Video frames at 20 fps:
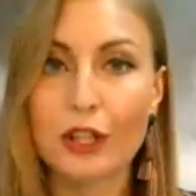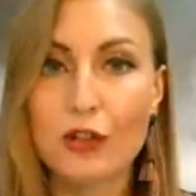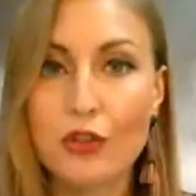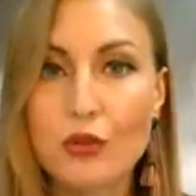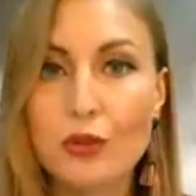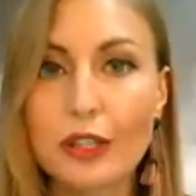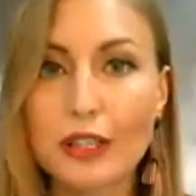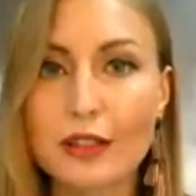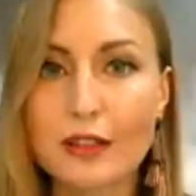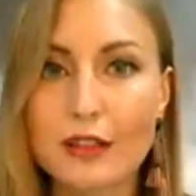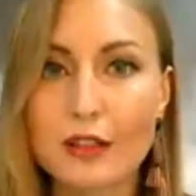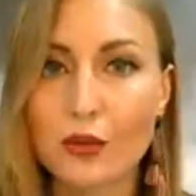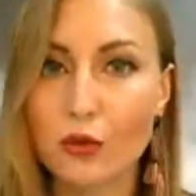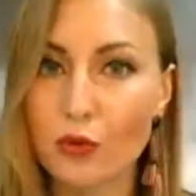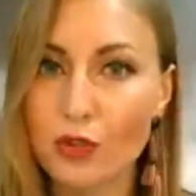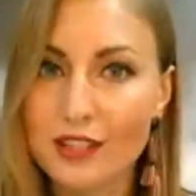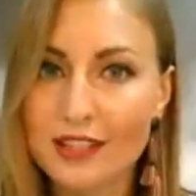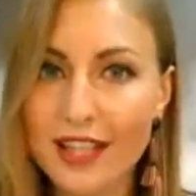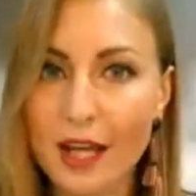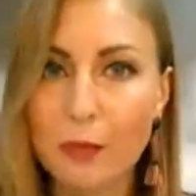you can do
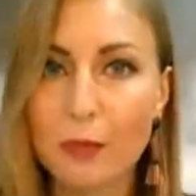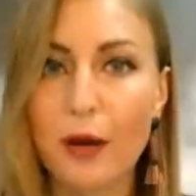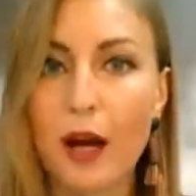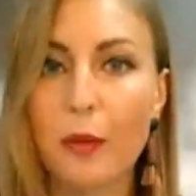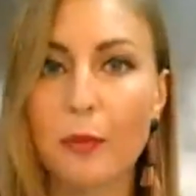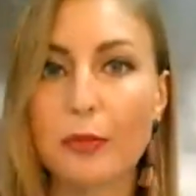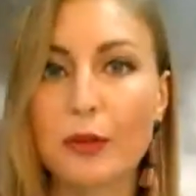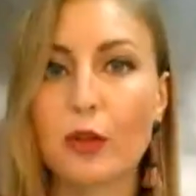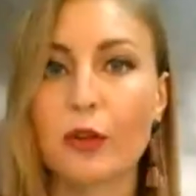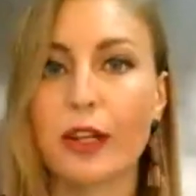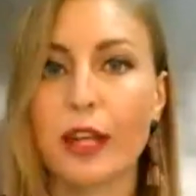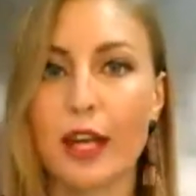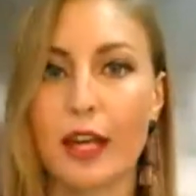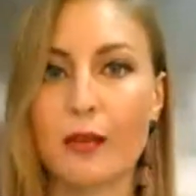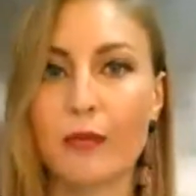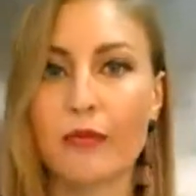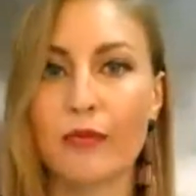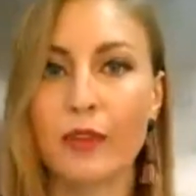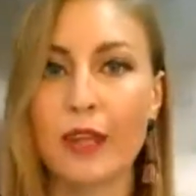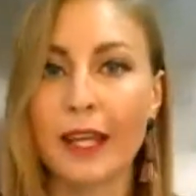it. You step up
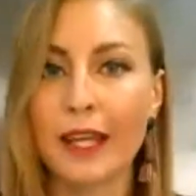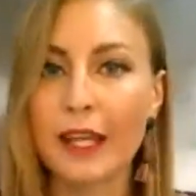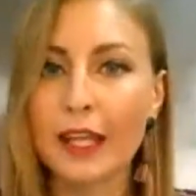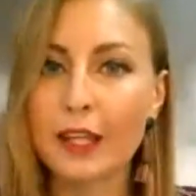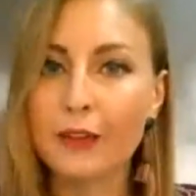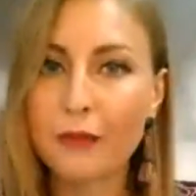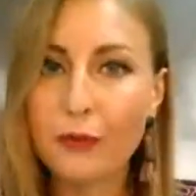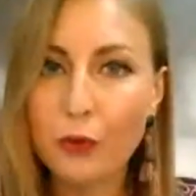your game.